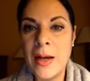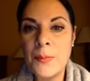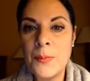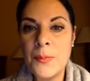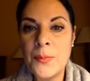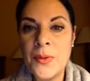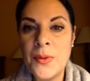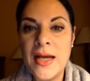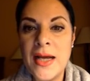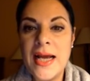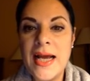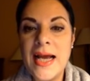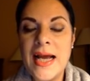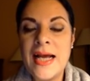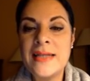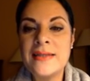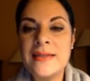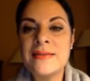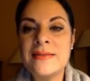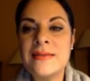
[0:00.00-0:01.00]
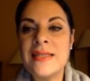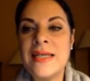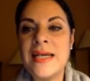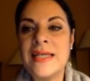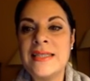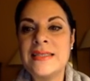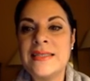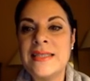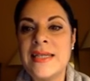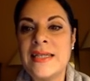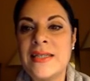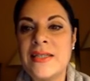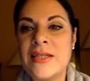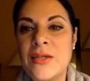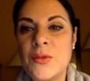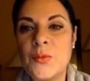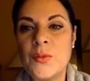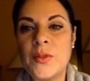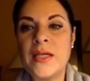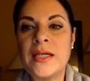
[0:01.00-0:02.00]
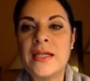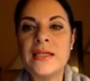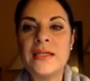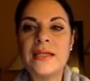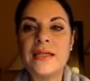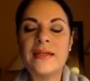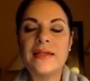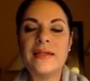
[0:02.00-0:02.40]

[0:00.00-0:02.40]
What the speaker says: up, and the idea here we are.